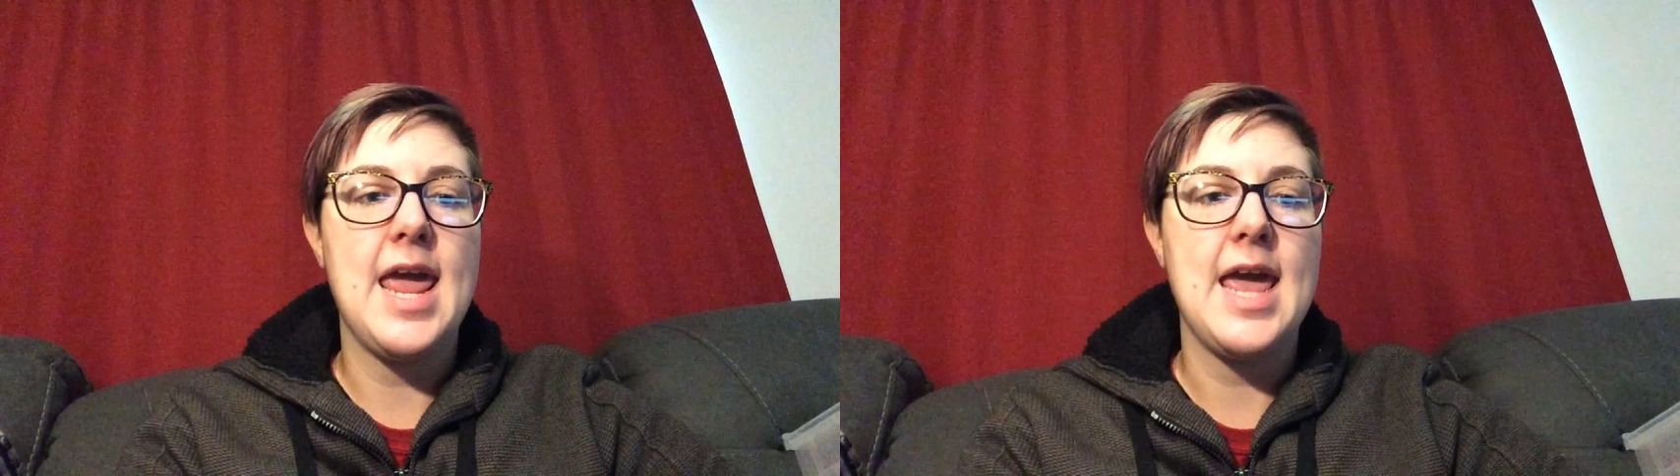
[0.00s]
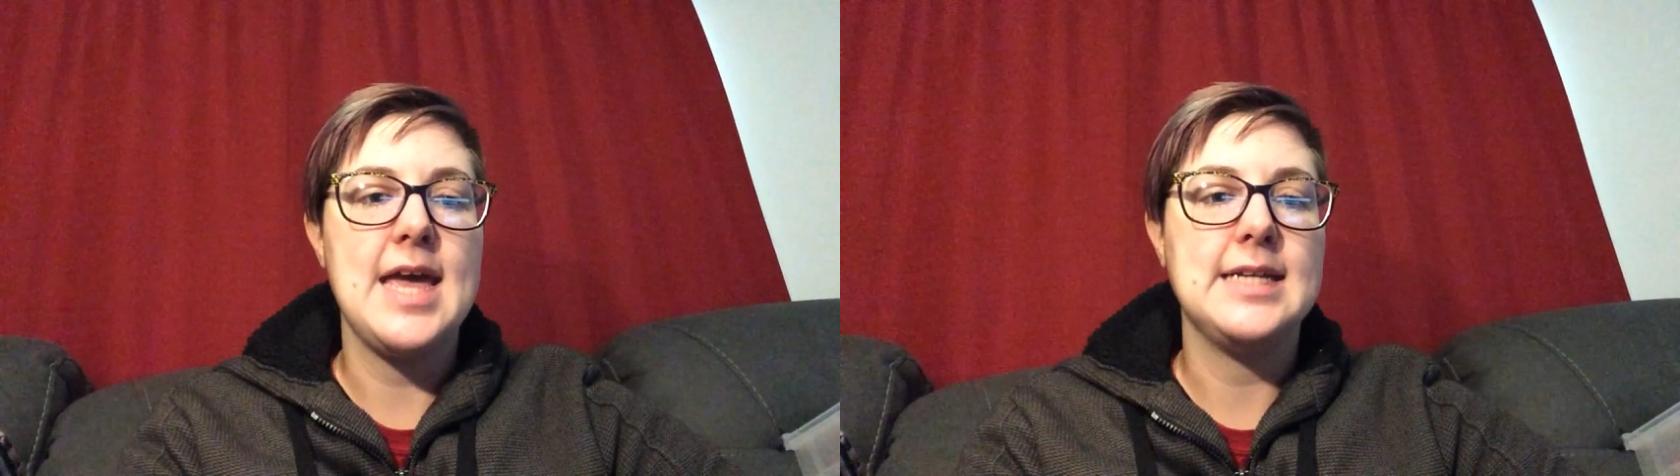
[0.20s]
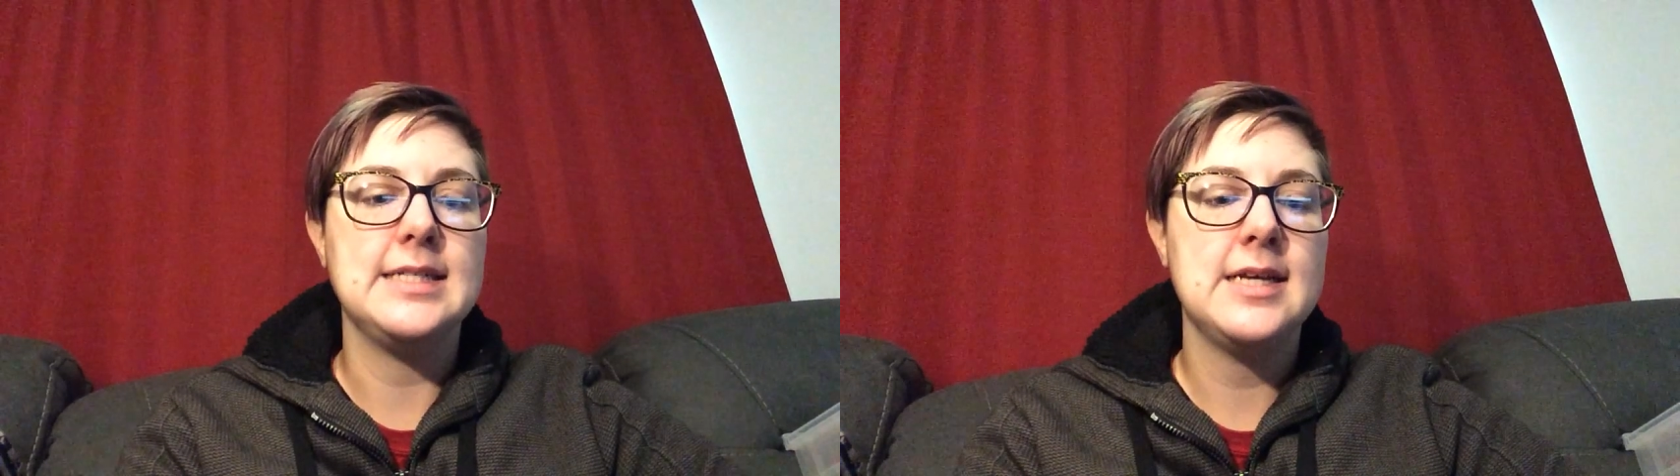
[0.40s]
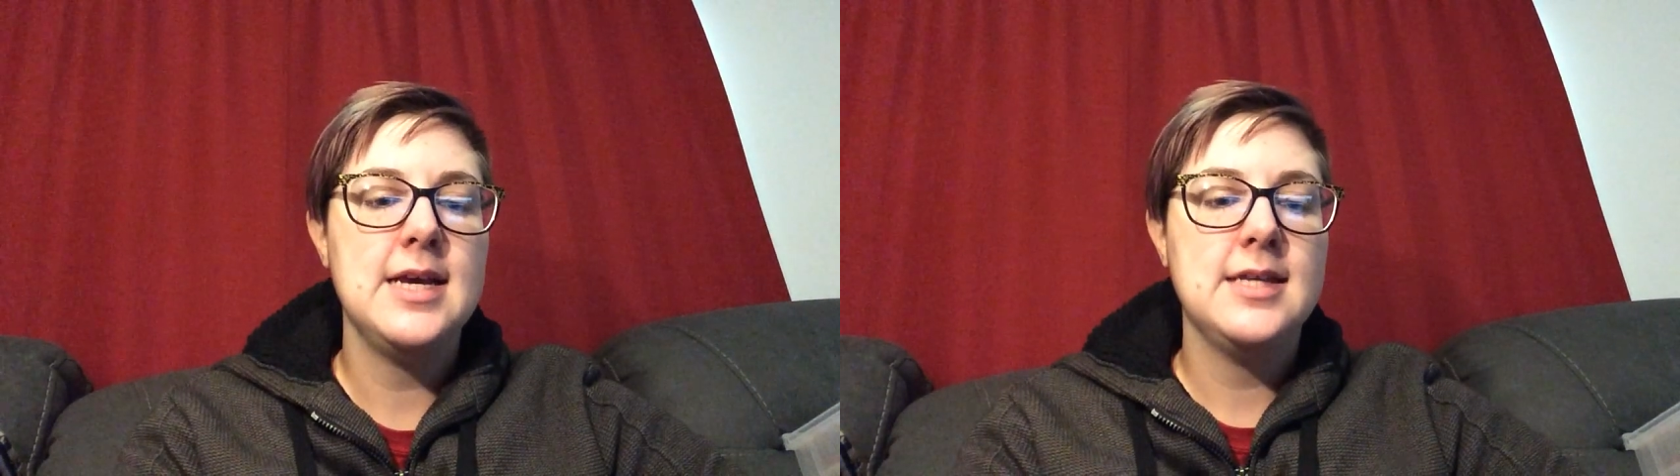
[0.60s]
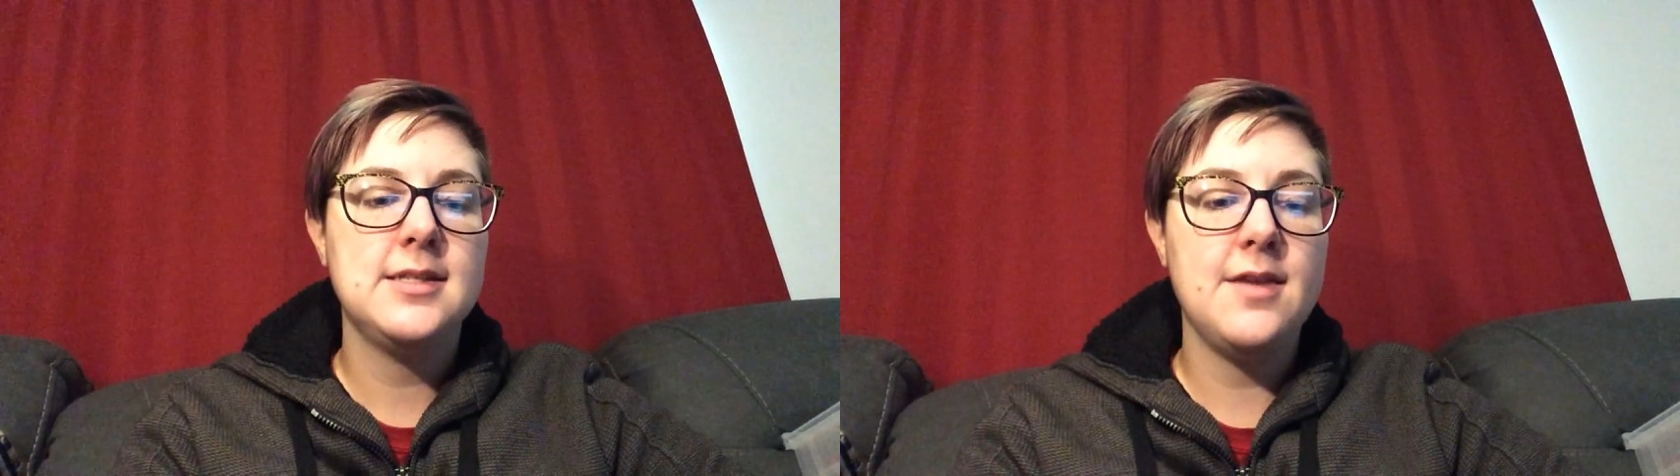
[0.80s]
and
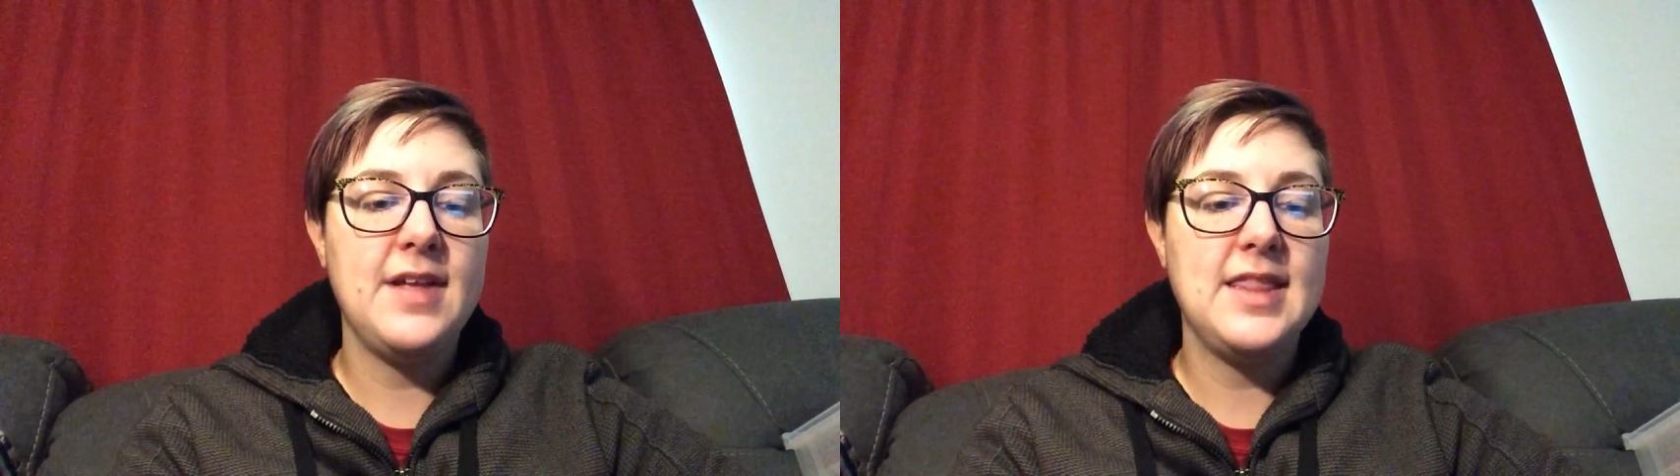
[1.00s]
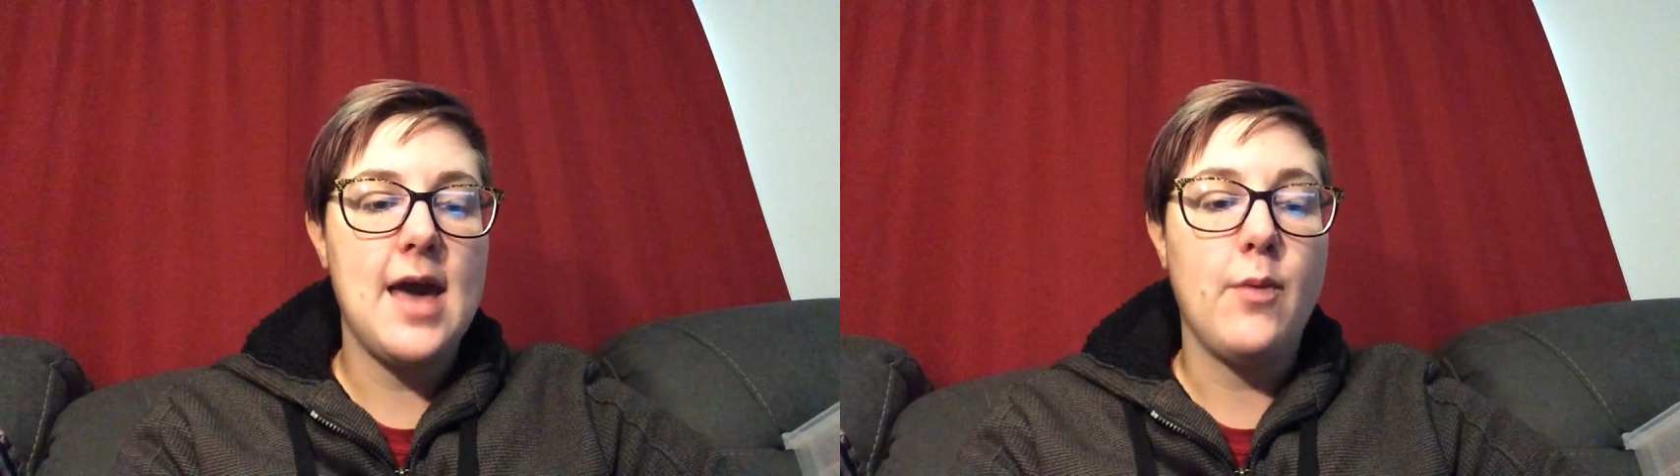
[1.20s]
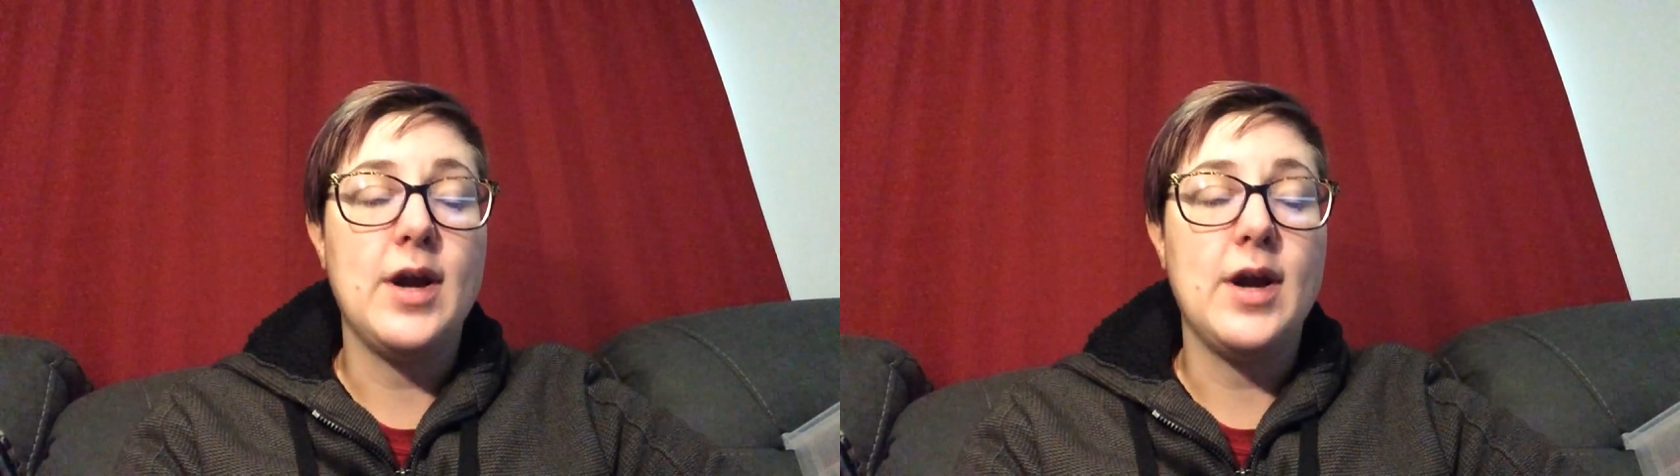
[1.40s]
stuff like that,